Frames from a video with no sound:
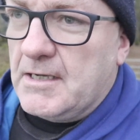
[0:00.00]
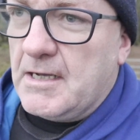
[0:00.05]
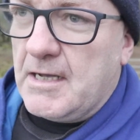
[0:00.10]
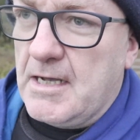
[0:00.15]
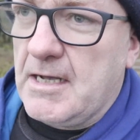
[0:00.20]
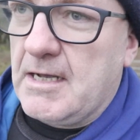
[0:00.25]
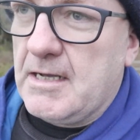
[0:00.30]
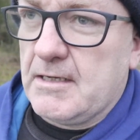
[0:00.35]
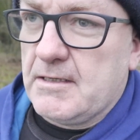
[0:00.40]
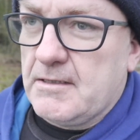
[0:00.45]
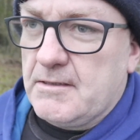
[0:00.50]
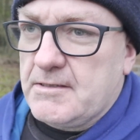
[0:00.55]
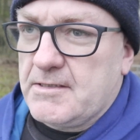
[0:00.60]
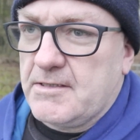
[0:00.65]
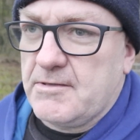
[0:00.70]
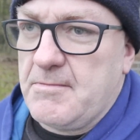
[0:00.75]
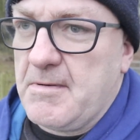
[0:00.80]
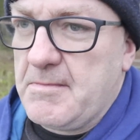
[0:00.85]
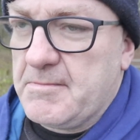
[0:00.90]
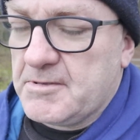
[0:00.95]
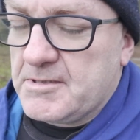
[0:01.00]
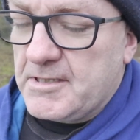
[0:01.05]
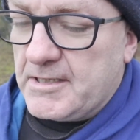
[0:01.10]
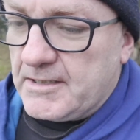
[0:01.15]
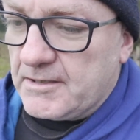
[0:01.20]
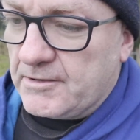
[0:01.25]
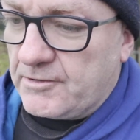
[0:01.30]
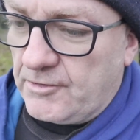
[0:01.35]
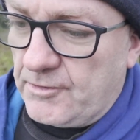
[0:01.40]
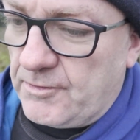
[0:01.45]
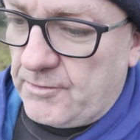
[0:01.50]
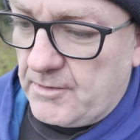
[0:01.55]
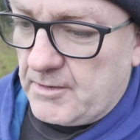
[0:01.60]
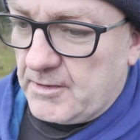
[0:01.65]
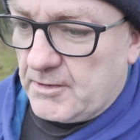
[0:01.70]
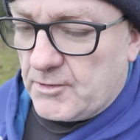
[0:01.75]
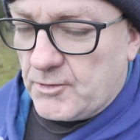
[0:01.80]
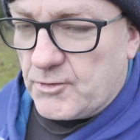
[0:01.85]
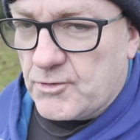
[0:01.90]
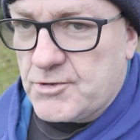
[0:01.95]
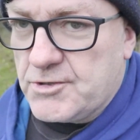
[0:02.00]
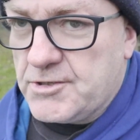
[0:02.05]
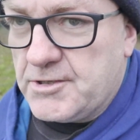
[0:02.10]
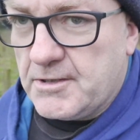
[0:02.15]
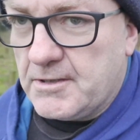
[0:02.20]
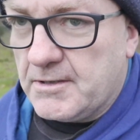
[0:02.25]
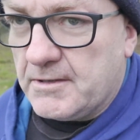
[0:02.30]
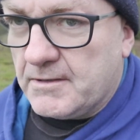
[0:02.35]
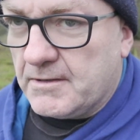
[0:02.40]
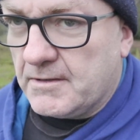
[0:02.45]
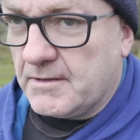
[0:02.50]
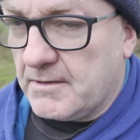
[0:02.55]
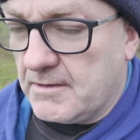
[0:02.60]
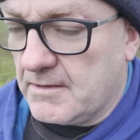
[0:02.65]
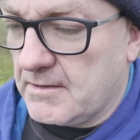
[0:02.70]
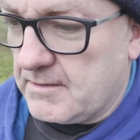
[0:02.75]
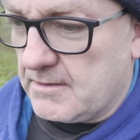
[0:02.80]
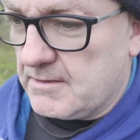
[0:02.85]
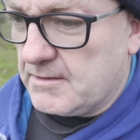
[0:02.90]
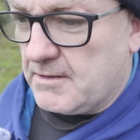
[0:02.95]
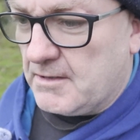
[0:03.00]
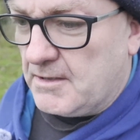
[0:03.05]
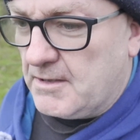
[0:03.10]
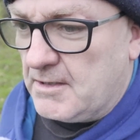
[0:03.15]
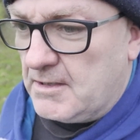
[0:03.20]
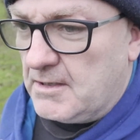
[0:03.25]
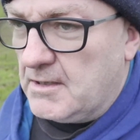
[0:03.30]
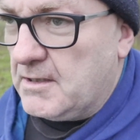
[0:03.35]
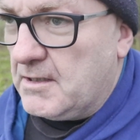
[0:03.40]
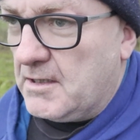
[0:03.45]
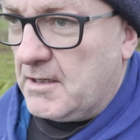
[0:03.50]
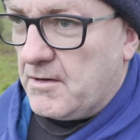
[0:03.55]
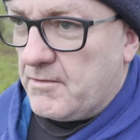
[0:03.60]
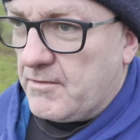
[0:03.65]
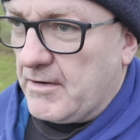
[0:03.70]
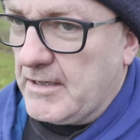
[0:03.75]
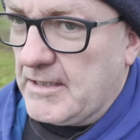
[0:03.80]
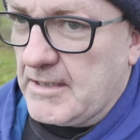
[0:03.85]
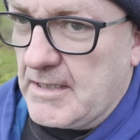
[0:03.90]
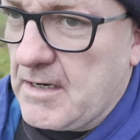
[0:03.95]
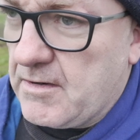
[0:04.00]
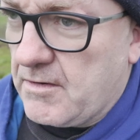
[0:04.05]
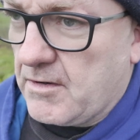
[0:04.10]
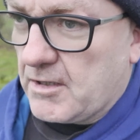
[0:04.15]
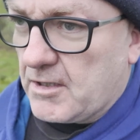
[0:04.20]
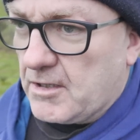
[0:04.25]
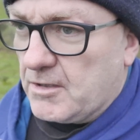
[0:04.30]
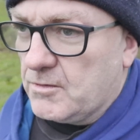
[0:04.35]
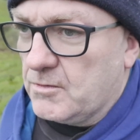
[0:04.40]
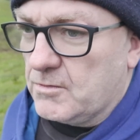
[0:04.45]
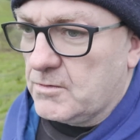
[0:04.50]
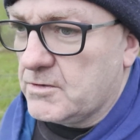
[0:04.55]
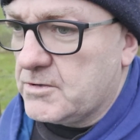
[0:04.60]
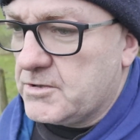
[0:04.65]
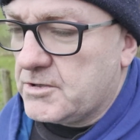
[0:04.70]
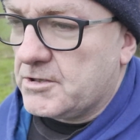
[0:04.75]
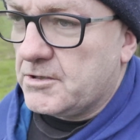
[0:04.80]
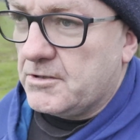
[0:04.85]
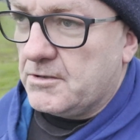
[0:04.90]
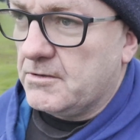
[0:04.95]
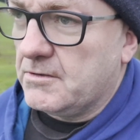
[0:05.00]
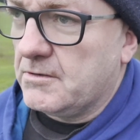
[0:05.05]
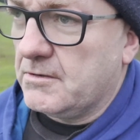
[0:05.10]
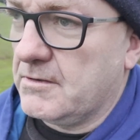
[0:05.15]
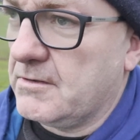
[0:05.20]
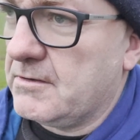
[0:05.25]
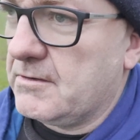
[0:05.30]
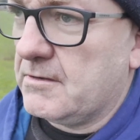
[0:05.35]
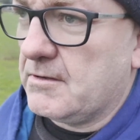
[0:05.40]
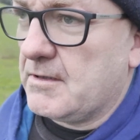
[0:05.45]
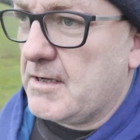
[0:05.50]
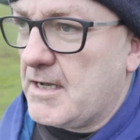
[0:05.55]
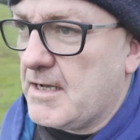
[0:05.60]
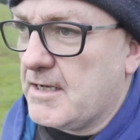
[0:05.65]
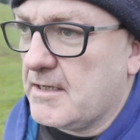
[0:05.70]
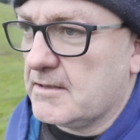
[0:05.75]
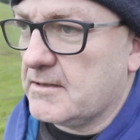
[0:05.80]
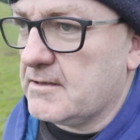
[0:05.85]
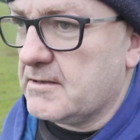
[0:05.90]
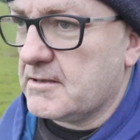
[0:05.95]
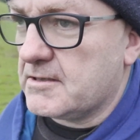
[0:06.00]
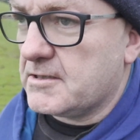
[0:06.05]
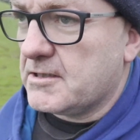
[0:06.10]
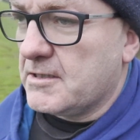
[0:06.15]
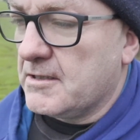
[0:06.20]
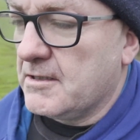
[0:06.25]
And I remember taking her through her induction, writing down her goals, and